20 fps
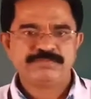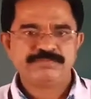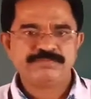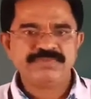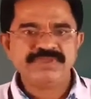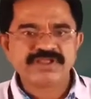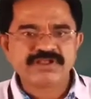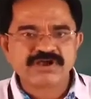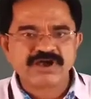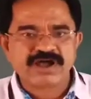
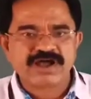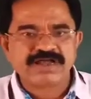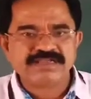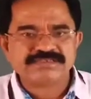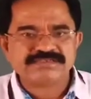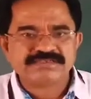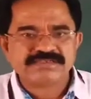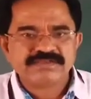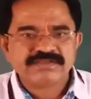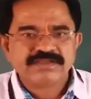
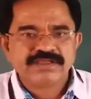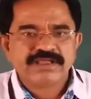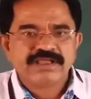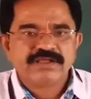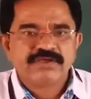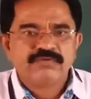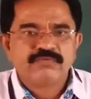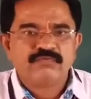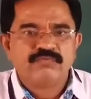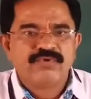Because
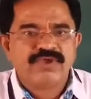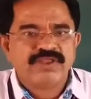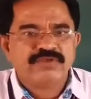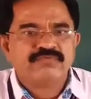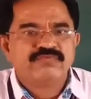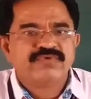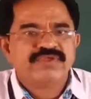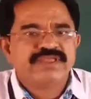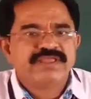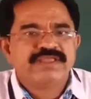
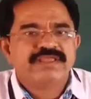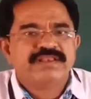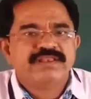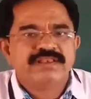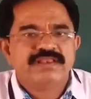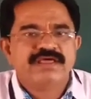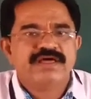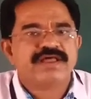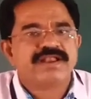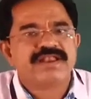when
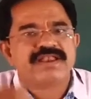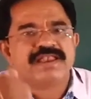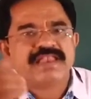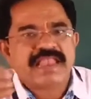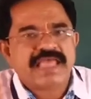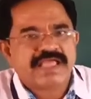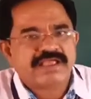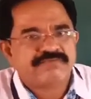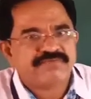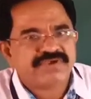we learn
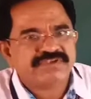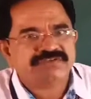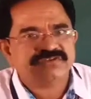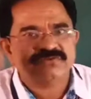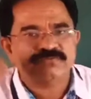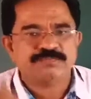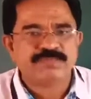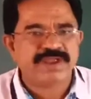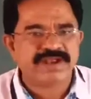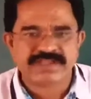
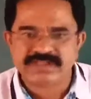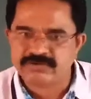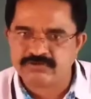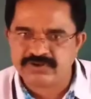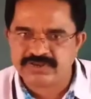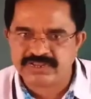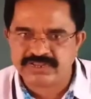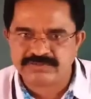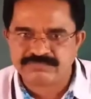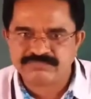language
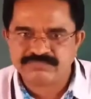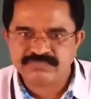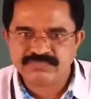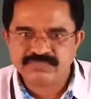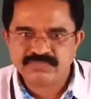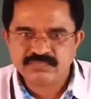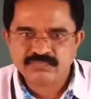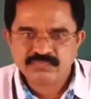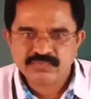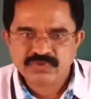effectively,
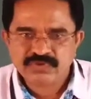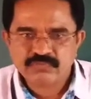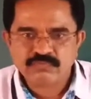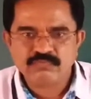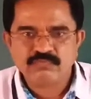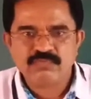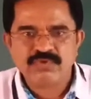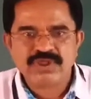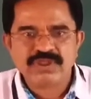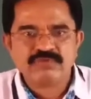
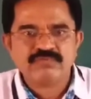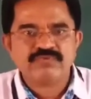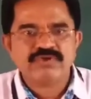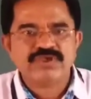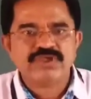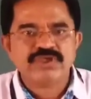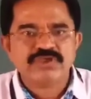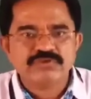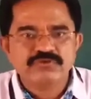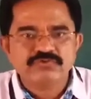when
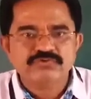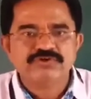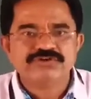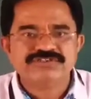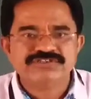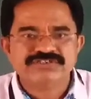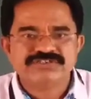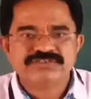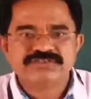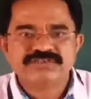we
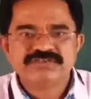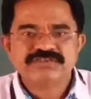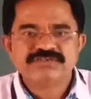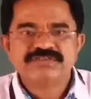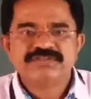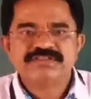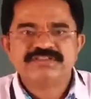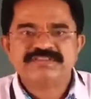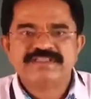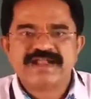use
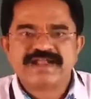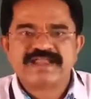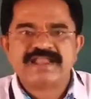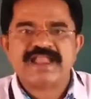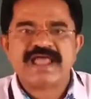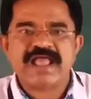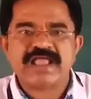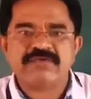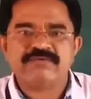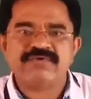that
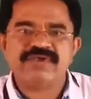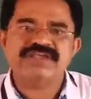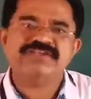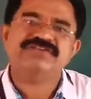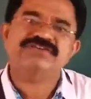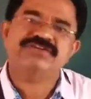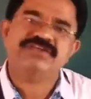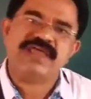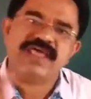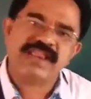
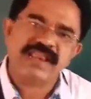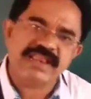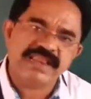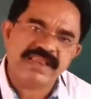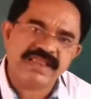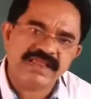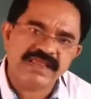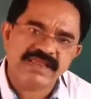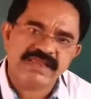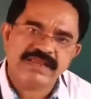language
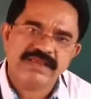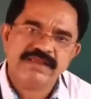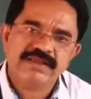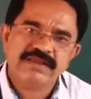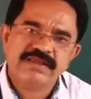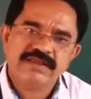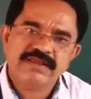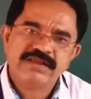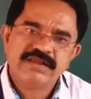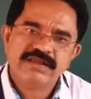
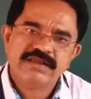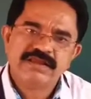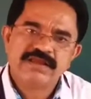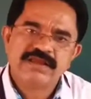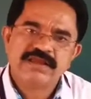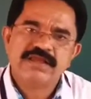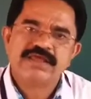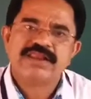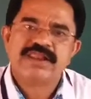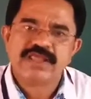daily,
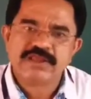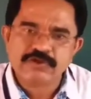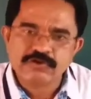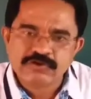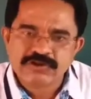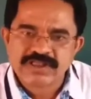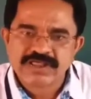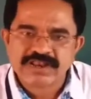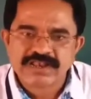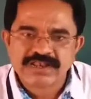
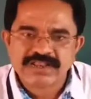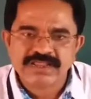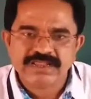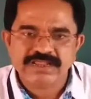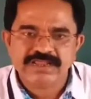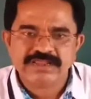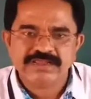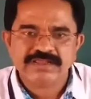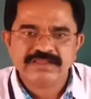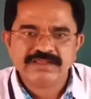
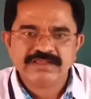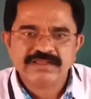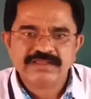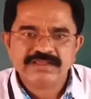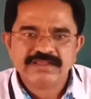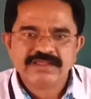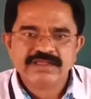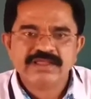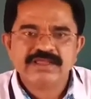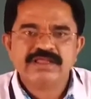regularly,
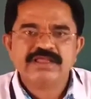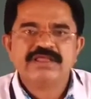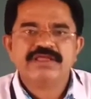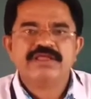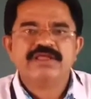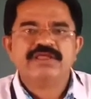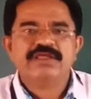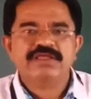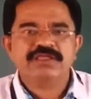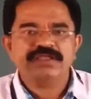
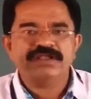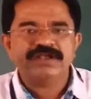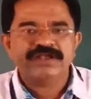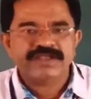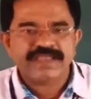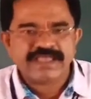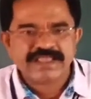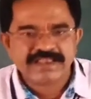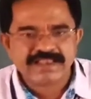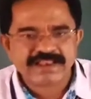
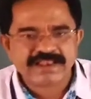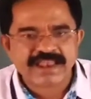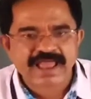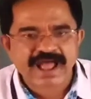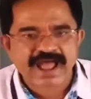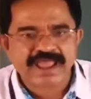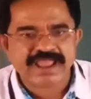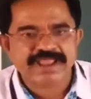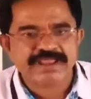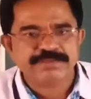in daily
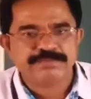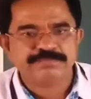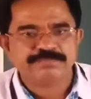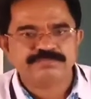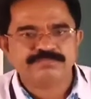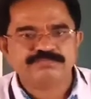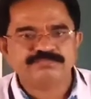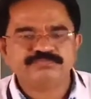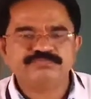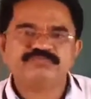
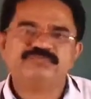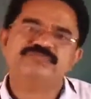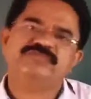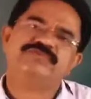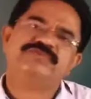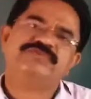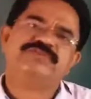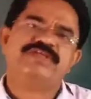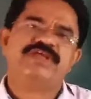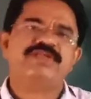life,
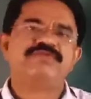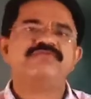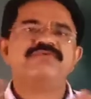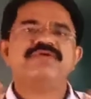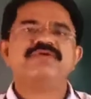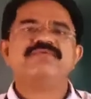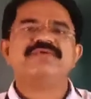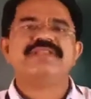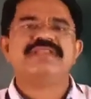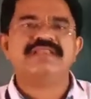then
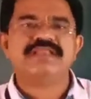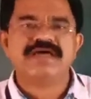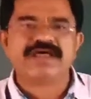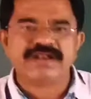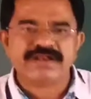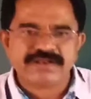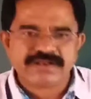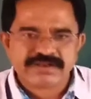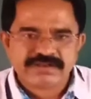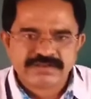we will
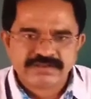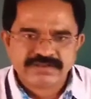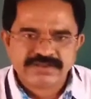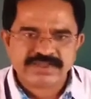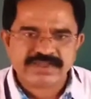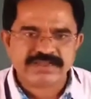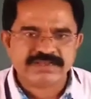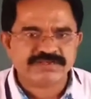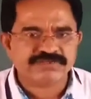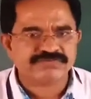learn
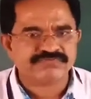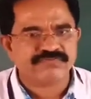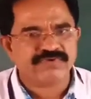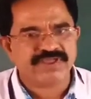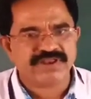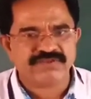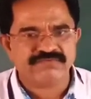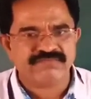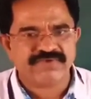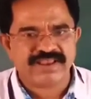English
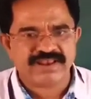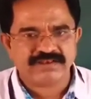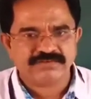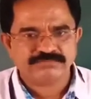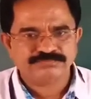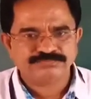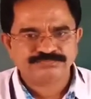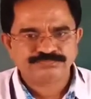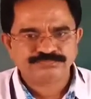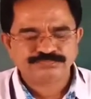very
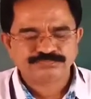well.